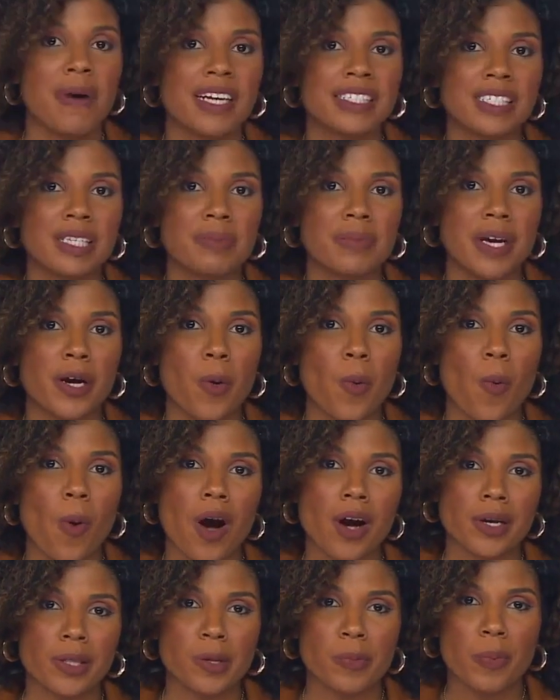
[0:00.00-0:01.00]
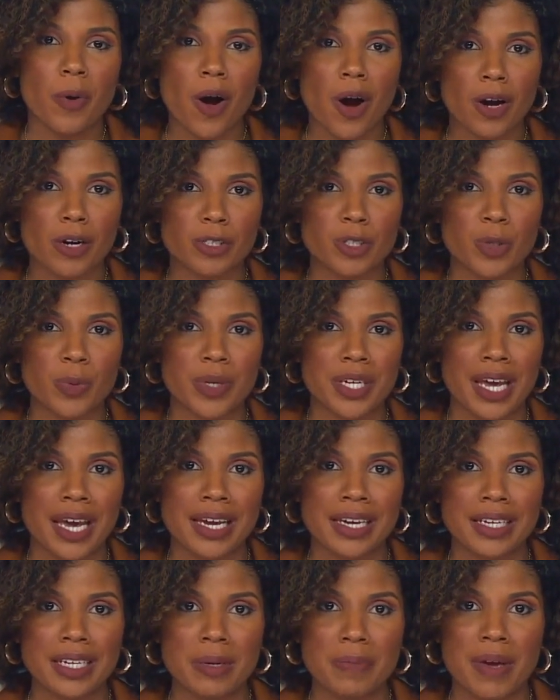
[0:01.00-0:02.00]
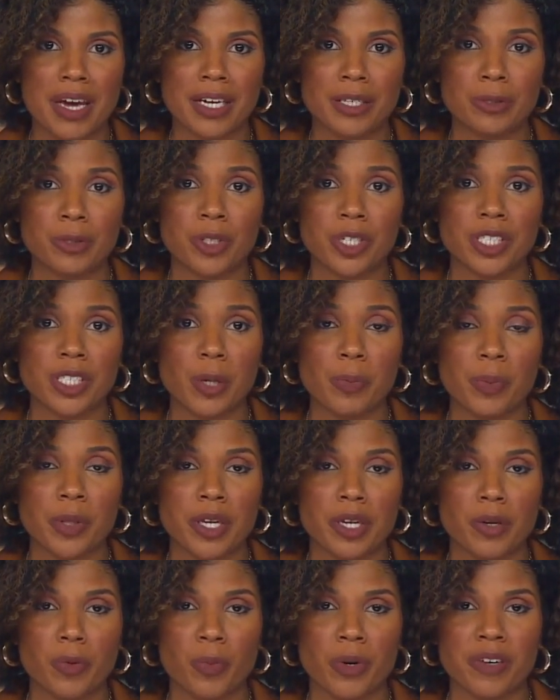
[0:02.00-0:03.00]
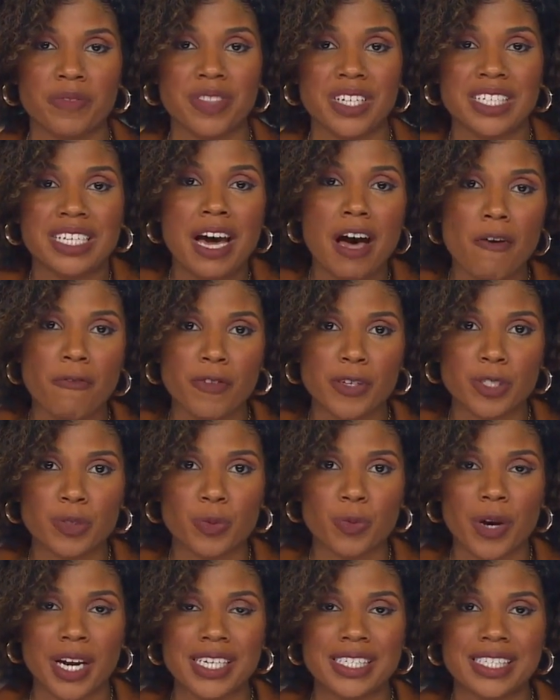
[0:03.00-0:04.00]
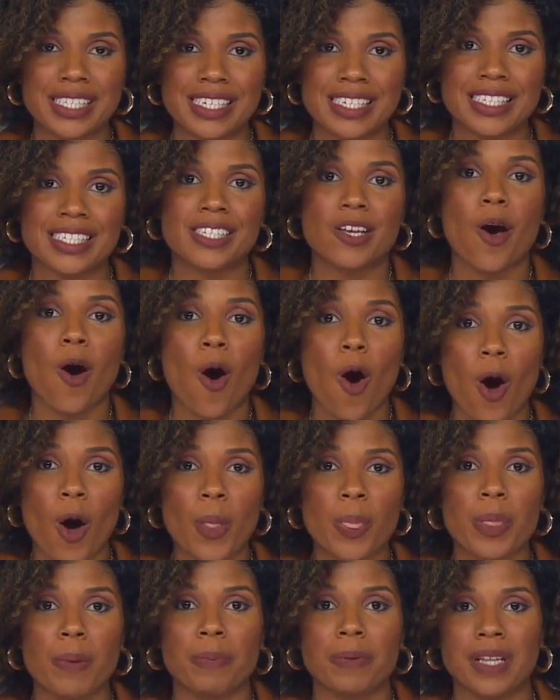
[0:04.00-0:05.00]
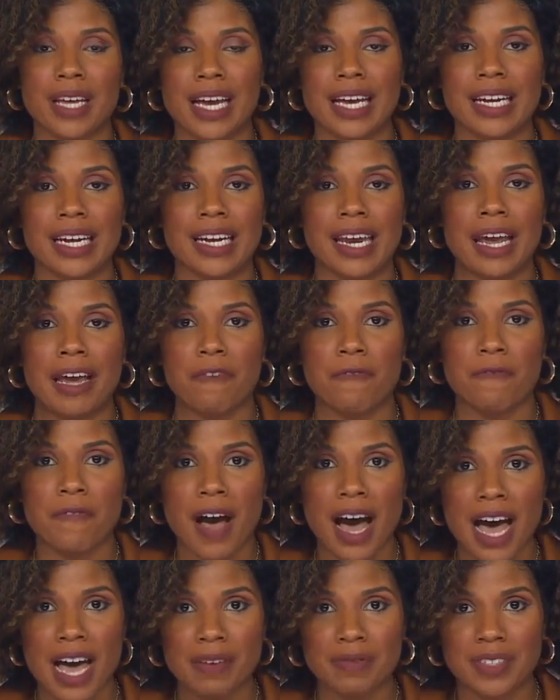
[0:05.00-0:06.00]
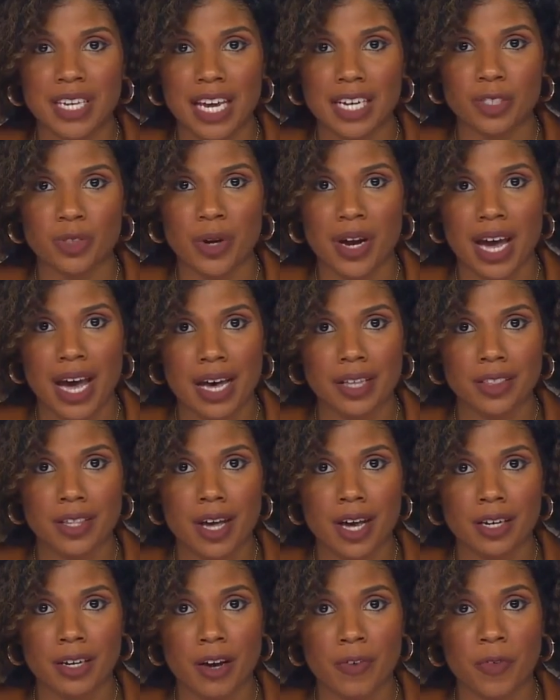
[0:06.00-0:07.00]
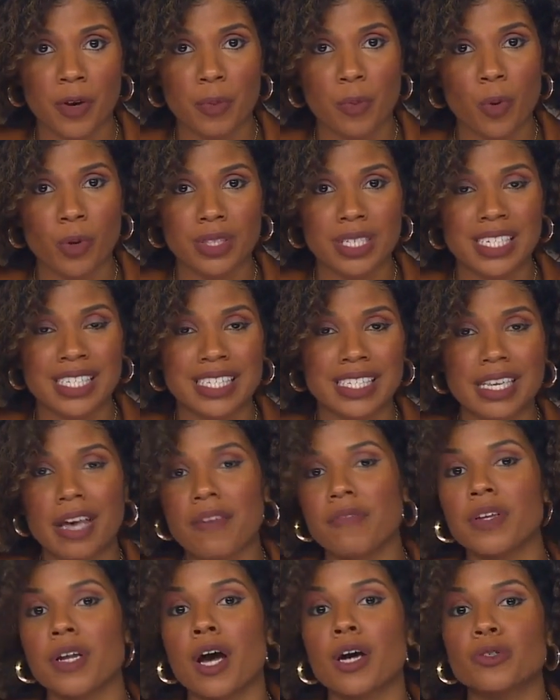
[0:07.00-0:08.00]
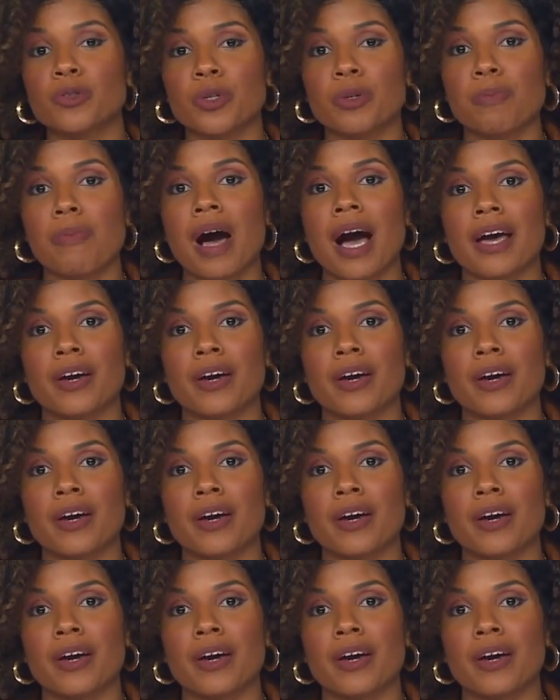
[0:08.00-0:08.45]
marathon might seem like a walk in the park to an Ankeny man who just completed one of the toughest races on the planet, a five-day triathlon covering more than 700